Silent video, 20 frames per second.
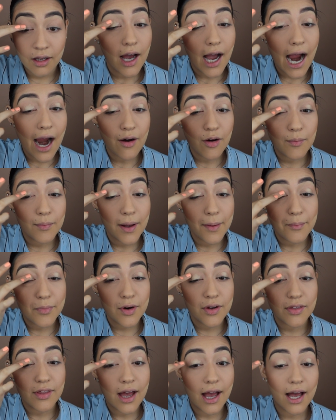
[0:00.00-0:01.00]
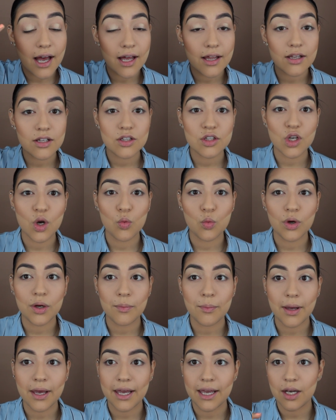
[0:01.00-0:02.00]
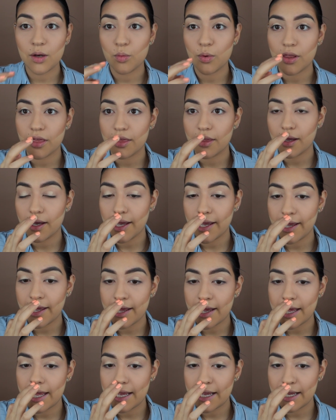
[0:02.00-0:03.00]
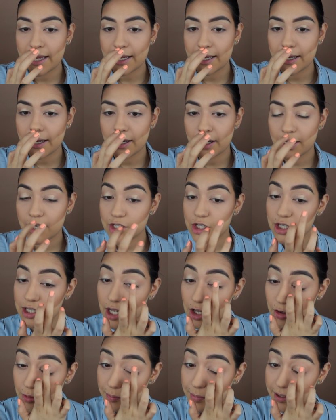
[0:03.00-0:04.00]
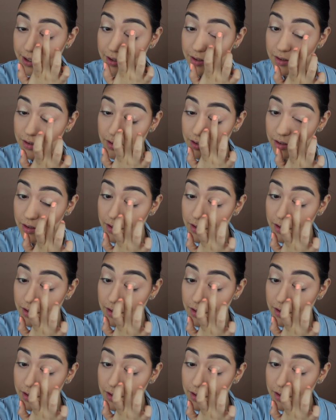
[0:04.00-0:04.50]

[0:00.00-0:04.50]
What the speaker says: I remember that someone paid with a $100 bill.